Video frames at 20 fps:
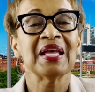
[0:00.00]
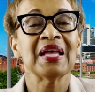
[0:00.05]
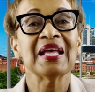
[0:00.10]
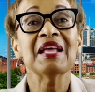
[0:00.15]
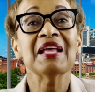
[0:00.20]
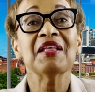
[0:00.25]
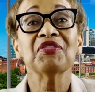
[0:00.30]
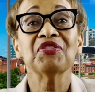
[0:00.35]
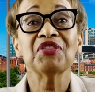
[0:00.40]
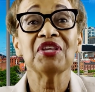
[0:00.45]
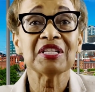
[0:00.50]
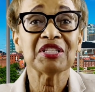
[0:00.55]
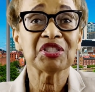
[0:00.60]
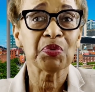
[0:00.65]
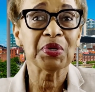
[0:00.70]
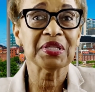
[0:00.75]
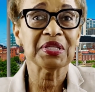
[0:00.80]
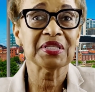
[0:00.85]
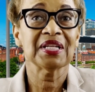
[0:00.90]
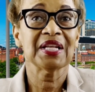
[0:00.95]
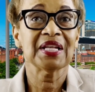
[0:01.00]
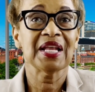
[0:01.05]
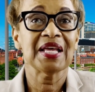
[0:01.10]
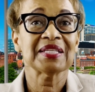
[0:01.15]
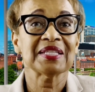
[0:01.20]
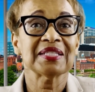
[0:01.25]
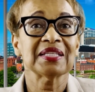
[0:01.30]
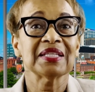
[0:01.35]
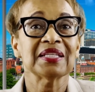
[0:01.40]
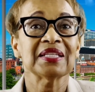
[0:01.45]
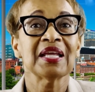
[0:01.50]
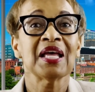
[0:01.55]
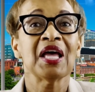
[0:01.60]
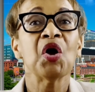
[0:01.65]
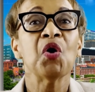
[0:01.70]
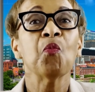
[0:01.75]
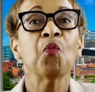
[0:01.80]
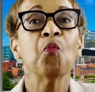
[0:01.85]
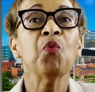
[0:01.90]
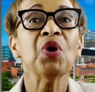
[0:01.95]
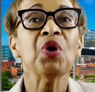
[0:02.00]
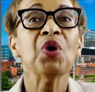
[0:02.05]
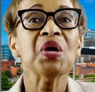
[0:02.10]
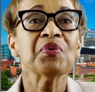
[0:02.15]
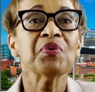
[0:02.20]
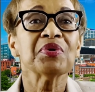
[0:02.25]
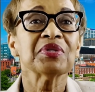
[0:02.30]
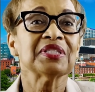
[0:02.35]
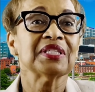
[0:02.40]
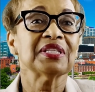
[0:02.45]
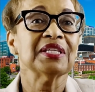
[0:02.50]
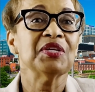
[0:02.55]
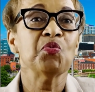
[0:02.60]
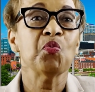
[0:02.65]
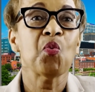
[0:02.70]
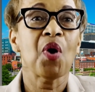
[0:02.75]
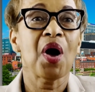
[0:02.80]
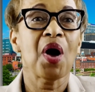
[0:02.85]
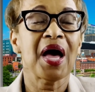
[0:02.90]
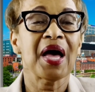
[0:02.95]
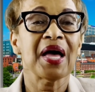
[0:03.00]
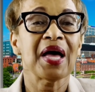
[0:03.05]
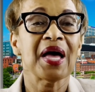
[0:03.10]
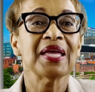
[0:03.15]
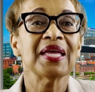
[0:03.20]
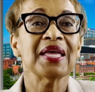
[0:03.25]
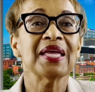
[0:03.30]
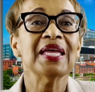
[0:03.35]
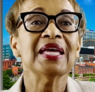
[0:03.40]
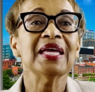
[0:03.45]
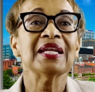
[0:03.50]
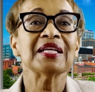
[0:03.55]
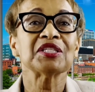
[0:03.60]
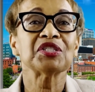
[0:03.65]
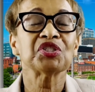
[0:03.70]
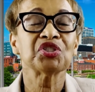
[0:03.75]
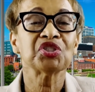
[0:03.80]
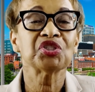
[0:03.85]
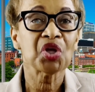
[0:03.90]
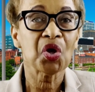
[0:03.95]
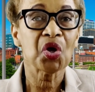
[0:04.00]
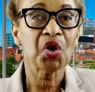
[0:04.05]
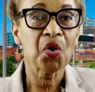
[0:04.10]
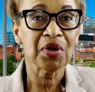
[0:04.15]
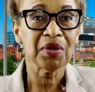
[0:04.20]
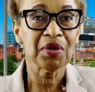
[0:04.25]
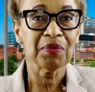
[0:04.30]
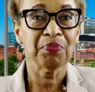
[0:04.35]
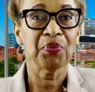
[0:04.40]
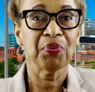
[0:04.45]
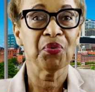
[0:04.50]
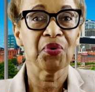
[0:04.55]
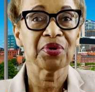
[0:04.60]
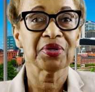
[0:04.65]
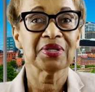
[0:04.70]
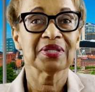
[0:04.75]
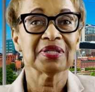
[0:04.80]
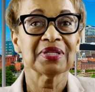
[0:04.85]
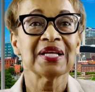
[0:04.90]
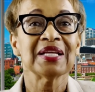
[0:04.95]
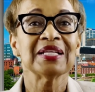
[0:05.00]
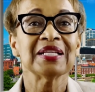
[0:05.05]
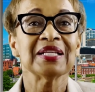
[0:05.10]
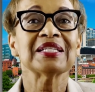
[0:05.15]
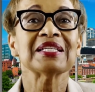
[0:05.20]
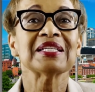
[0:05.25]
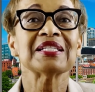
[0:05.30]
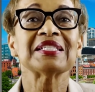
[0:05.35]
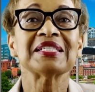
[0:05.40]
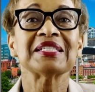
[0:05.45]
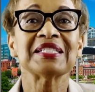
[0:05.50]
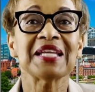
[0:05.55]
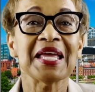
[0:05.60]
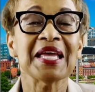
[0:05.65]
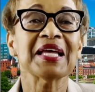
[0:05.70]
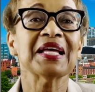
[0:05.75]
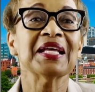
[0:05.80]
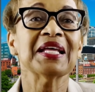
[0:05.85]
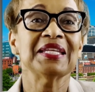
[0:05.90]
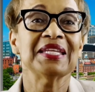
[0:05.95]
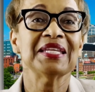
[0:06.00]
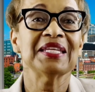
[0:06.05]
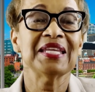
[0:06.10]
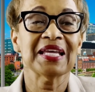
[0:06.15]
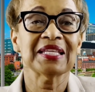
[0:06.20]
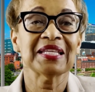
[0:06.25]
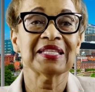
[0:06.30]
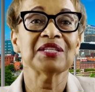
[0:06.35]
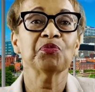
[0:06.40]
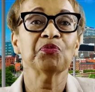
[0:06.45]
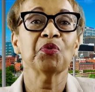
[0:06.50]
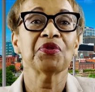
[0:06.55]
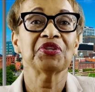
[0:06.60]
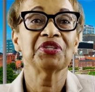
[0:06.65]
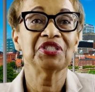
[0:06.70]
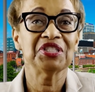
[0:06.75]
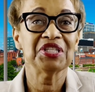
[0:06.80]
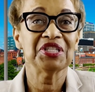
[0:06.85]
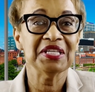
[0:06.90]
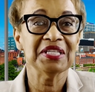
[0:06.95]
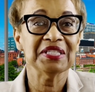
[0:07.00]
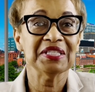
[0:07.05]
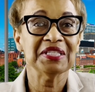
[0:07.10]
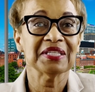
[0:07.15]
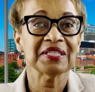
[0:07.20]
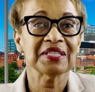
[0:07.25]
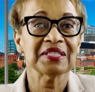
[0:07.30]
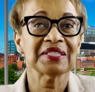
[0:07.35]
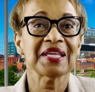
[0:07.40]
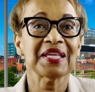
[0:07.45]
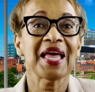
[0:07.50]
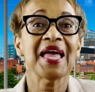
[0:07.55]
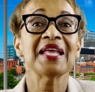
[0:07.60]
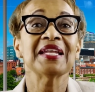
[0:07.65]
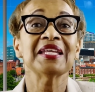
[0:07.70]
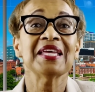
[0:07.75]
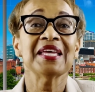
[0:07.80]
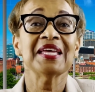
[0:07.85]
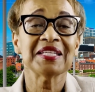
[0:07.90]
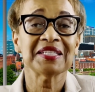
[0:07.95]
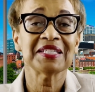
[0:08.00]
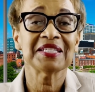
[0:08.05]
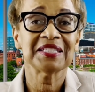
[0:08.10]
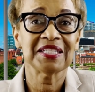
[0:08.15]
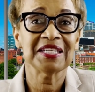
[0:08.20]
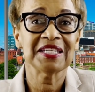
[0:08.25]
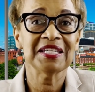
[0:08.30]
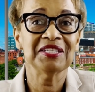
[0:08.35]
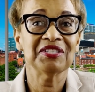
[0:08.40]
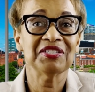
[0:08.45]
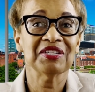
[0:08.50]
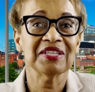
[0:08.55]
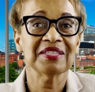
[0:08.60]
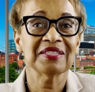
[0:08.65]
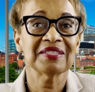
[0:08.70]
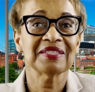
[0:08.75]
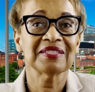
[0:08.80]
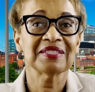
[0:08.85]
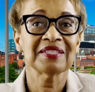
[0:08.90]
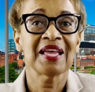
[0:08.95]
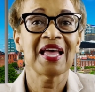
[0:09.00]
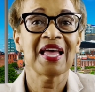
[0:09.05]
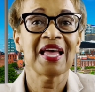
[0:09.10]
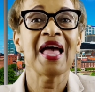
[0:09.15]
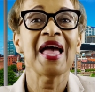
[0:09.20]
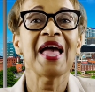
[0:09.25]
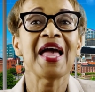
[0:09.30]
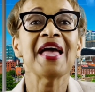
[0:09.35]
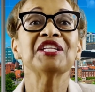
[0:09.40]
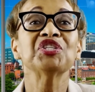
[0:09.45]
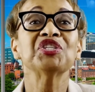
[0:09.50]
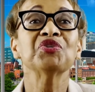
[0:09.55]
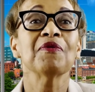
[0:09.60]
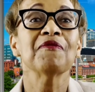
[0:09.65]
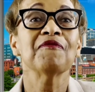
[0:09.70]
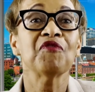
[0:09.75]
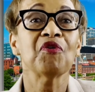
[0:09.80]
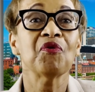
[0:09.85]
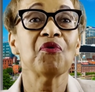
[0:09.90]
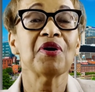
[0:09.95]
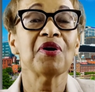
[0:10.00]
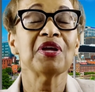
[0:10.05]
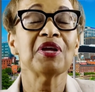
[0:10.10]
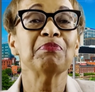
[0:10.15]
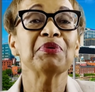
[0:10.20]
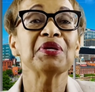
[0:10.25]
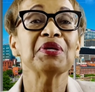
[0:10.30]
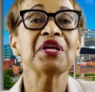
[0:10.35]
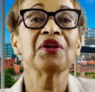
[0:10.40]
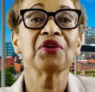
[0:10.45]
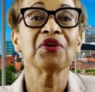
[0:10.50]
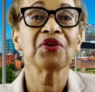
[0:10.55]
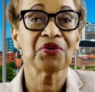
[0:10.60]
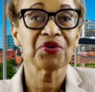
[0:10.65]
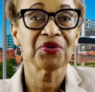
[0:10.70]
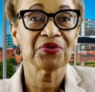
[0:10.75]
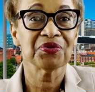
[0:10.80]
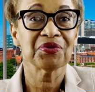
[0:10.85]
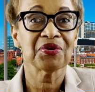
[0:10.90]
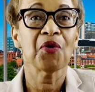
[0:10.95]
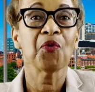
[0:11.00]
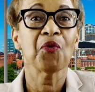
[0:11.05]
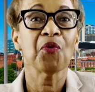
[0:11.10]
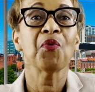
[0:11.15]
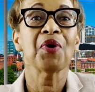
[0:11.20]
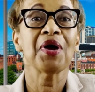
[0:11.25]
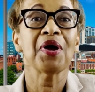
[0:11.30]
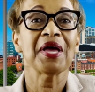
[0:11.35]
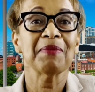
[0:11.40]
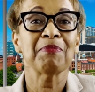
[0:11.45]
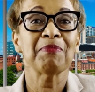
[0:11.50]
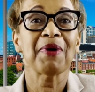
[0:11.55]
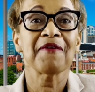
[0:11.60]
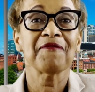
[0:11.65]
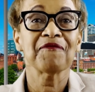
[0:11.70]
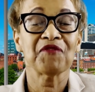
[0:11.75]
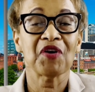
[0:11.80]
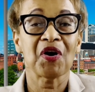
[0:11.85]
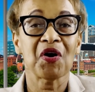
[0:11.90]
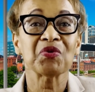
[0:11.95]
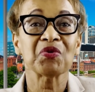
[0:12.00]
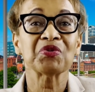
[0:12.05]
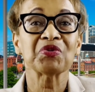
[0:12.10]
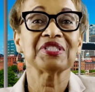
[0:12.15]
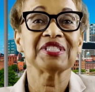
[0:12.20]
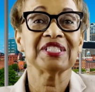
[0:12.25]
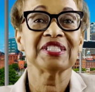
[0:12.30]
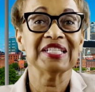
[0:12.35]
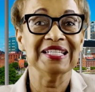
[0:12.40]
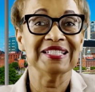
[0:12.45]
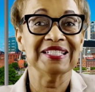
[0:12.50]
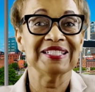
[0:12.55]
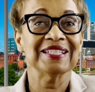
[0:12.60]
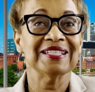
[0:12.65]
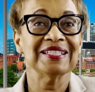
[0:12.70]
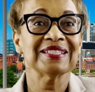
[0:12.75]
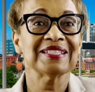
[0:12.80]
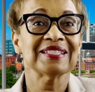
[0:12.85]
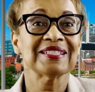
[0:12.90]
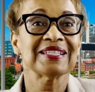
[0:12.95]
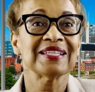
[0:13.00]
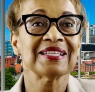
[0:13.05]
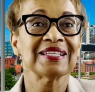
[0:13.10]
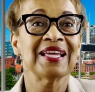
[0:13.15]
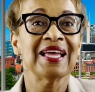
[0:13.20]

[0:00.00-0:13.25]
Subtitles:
In this week's lesson, we will see why it is so important to stay connected with Jesus and his teachings, and to avoid being lured away by false teachings.